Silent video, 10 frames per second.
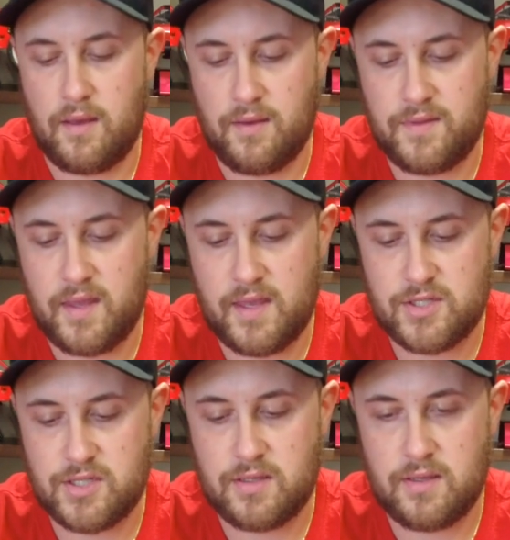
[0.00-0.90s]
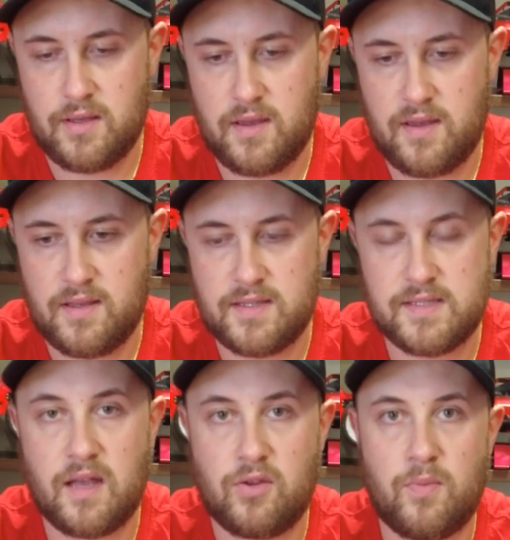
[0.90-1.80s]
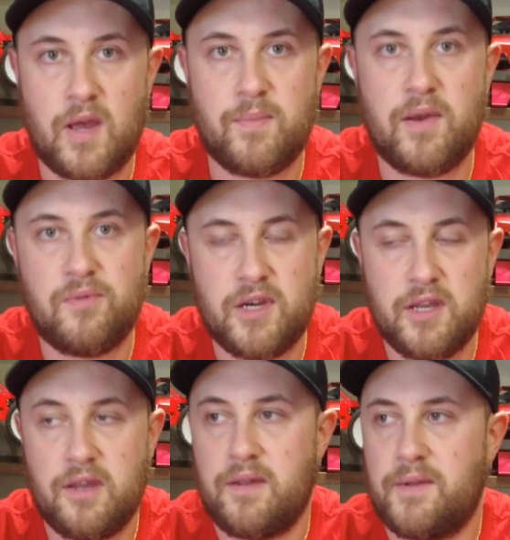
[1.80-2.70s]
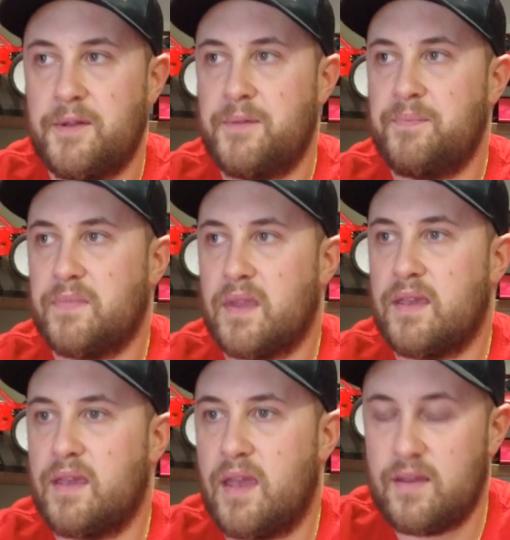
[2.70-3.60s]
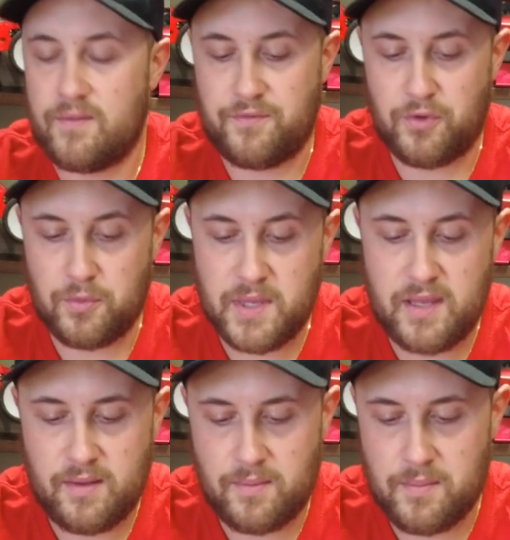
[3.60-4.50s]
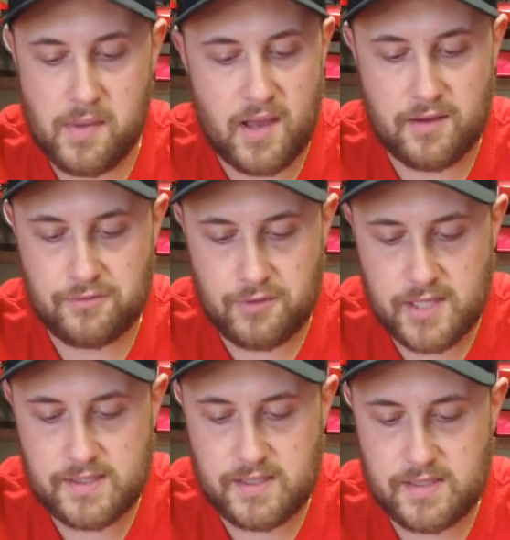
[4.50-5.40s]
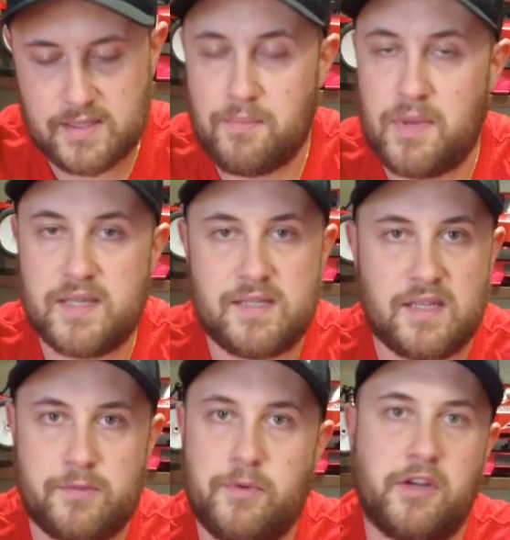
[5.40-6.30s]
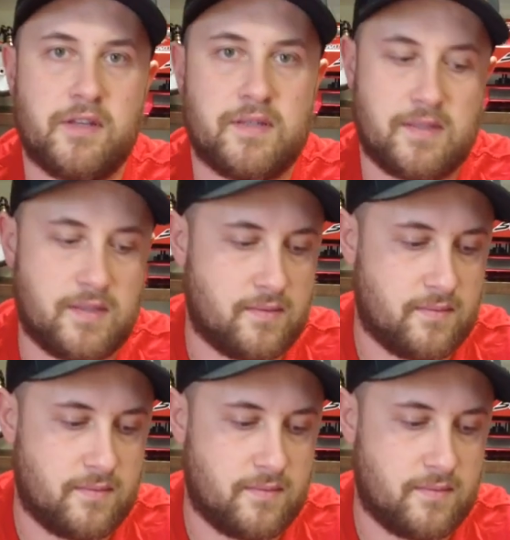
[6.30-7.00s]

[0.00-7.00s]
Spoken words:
of the engine, and it stuck to my memory. For me, buying Reds is the best experience